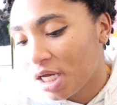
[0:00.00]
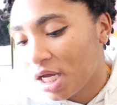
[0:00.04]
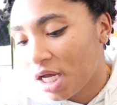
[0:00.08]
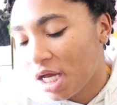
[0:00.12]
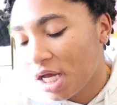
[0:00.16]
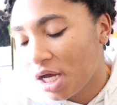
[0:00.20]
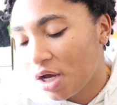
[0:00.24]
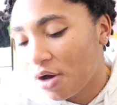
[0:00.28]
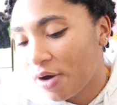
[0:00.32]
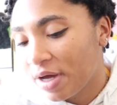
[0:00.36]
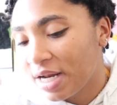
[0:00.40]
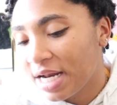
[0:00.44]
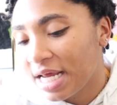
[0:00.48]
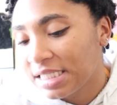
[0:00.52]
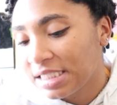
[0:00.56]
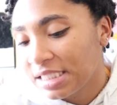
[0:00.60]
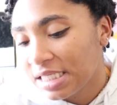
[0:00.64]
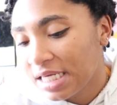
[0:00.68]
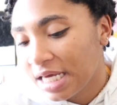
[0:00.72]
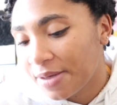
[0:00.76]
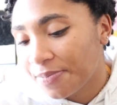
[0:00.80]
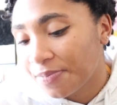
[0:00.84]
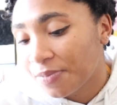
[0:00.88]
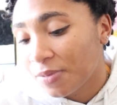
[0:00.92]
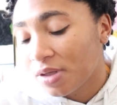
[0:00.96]
Oh, and that's
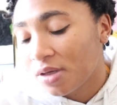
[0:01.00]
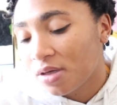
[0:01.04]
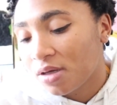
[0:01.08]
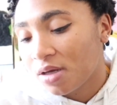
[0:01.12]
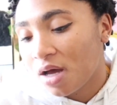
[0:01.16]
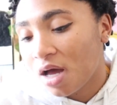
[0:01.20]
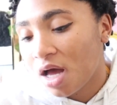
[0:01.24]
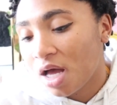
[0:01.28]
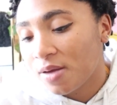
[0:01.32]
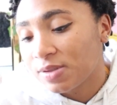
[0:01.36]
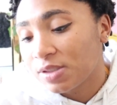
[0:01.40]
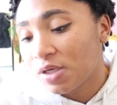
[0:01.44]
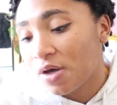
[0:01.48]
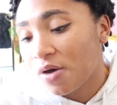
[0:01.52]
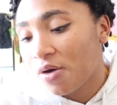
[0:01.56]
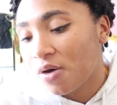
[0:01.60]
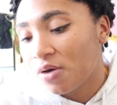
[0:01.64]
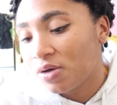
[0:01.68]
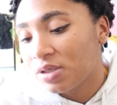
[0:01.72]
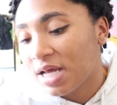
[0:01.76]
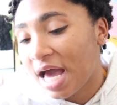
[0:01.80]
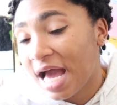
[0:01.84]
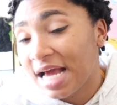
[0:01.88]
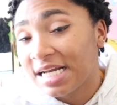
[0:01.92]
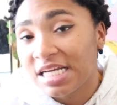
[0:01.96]
it.
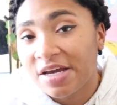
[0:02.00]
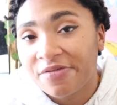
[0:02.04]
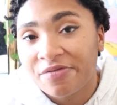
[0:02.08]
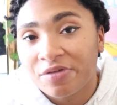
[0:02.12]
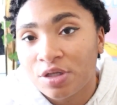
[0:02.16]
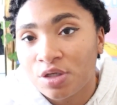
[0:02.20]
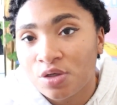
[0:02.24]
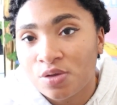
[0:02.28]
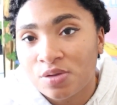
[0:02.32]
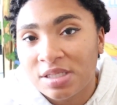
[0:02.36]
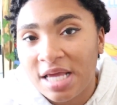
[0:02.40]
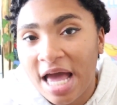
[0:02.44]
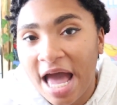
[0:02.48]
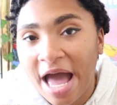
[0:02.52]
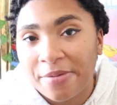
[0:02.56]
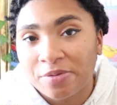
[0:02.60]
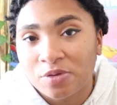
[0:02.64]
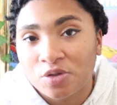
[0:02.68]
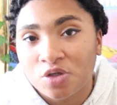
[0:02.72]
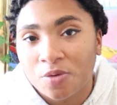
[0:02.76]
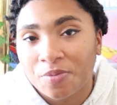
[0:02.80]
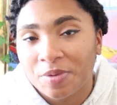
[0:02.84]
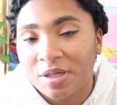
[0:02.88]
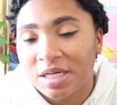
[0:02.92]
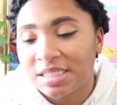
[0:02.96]
So I definitely use the App
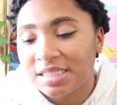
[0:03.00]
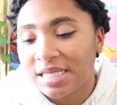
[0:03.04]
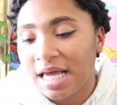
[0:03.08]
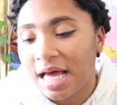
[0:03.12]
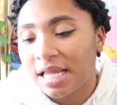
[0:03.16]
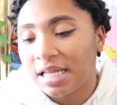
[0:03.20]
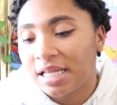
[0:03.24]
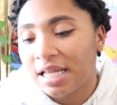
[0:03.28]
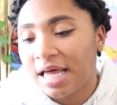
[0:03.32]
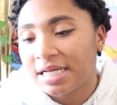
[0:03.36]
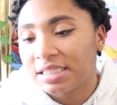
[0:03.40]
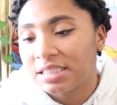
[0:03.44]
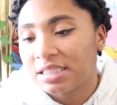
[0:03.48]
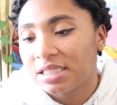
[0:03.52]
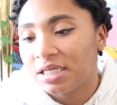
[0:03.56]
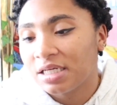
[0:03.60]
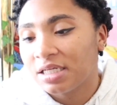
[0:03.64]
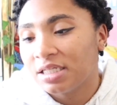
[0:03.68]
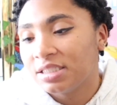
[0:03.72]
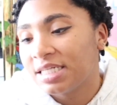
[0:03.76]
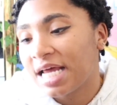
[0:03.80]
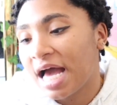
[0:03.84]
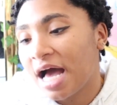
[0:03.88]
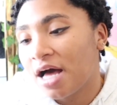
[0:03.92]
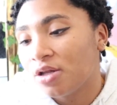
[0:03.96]
Store because I like
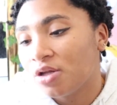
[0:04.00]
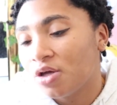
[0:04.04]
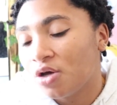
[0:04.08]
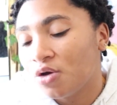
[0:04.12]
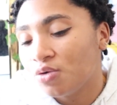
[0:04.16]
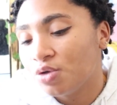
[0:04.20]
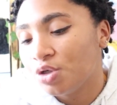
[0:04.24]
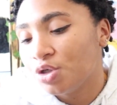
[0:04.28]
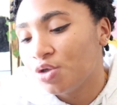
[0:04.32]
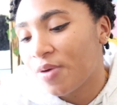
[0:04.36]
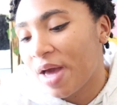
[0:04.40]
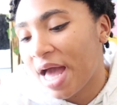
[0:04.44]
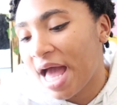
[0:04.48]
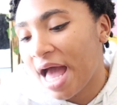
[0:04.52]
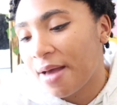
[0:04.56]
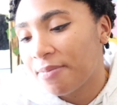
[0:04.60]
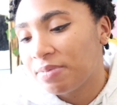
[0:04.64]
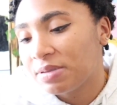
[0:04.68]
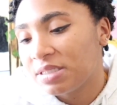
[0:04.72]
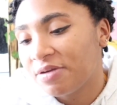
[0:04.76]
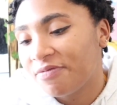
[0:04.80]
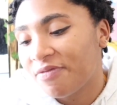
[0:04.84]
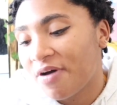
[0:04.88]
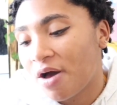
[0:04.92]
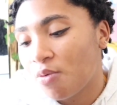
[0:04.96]
to download new
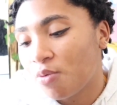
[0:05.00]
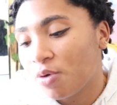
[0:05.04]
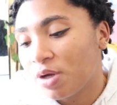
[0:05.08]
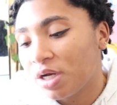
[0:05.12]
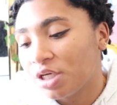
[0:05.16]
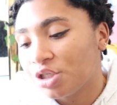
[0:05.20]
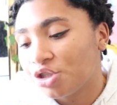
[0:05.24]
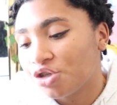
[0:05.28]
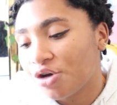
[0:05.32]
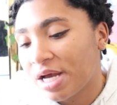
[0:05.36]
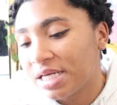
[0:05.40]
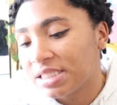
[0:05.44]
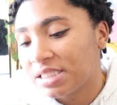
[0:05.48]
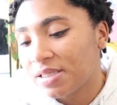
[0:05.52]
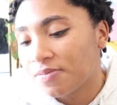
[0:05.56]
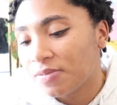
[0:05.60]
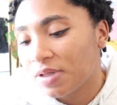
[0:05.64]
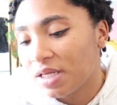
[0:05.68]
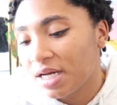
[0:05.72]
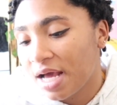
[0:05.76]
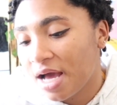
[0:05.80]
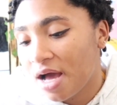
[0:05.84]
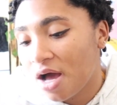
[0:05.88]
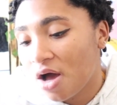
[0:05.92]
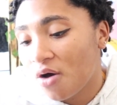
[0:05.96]
apps if I want to try
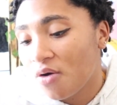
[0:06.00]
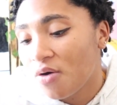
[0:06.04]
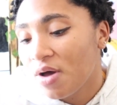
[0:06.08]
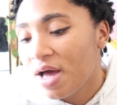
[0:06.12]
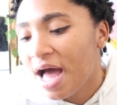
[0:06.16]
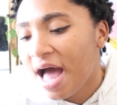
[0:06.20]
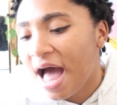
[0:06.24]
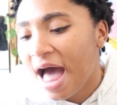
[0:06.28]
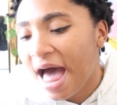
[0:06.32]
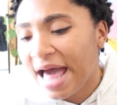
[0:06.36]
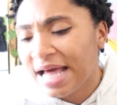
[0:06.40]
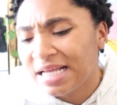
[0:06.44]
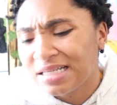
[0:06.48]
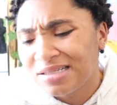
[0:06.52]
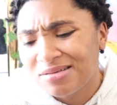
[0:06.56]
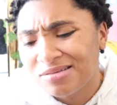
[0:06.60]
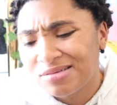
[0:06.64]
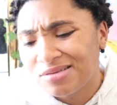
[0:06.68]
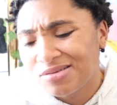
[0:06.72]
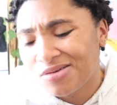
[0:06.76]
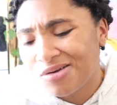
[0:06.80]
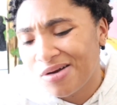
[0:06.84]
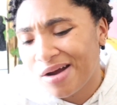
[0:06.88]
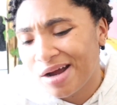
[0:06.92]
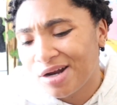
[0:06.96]
something out.
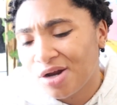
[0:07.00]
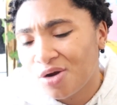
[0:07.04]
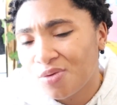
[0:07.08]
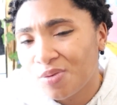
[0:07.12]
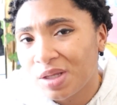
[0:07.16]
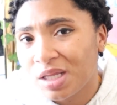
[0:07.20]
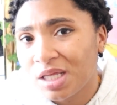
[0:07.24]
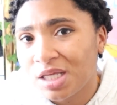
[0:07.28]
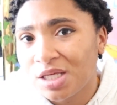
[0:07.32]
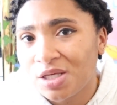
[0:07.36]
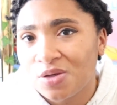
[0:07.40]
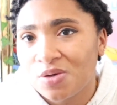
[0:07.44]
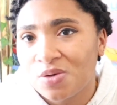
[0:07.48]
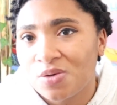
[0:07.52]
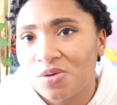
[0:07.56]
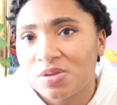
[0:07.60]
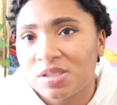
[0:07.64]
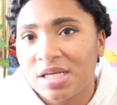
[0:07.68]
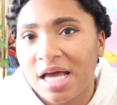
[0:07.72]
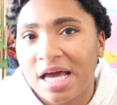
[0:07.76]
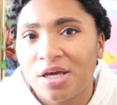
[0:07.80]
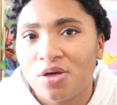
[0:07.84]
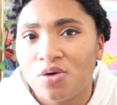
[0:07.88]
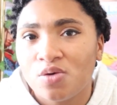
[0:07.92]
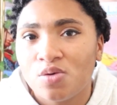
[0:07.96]
iTunes Store I don't really
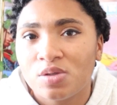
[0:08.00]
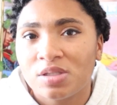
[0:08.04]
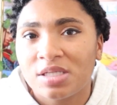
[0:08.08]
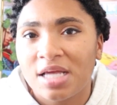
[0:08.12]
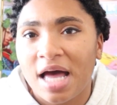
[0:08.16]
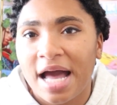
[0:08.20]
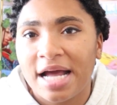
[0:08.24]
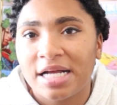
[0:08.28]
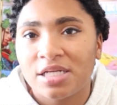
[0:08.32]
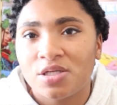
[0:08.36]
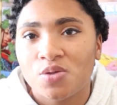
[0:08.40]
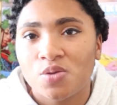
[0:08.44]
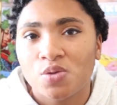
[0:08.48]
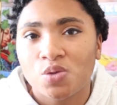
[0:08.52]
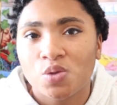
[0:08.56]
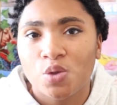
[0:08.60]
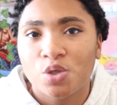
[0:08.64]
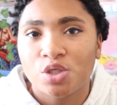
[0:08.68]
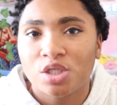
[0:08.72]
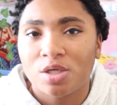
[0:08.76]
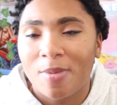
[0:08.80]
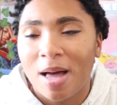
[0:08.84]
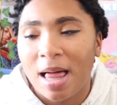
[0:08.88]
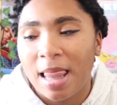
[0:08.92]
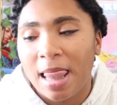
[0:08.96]
use. I use the iTunes
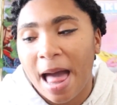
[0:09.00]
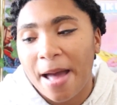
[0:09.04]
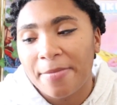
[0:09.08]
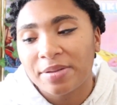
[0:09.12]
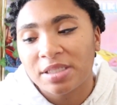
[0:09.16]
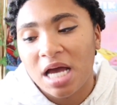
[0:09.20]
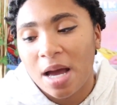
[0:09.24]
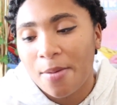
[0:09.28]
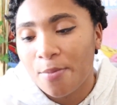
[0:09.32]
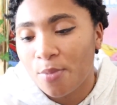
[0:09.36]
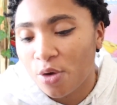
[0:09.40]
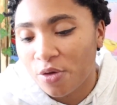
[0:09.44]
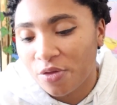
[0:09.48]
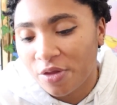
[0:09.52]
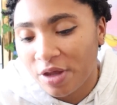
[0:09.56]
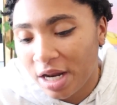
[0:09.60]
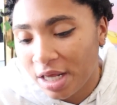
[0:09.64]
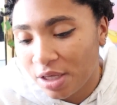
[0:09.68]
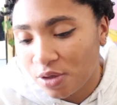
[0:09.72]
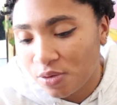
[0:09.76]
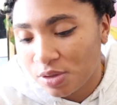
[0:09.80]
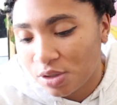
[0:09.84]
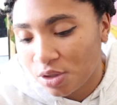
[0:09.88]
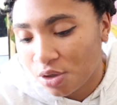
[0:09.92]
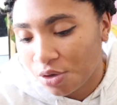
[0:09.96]
Stores on my laptop more than
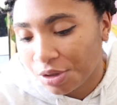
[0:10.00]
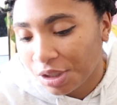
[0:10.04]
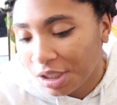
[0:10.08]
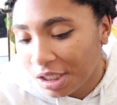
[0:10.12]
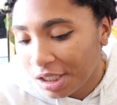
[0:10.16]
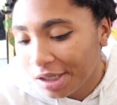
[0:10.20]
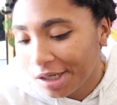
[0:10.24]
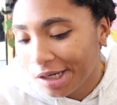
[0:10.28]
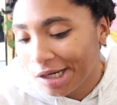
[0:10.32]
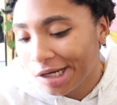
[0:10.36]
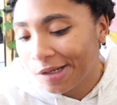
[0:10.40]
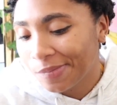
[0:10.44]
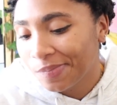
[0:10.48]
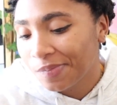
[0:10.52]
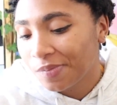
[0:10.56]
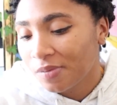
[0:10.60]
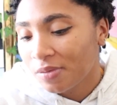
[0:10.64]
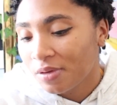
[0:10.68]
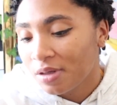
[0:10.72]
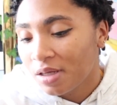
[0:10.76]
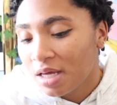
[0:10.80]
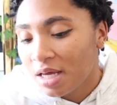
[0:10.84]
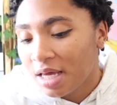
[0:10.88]
I use it on here.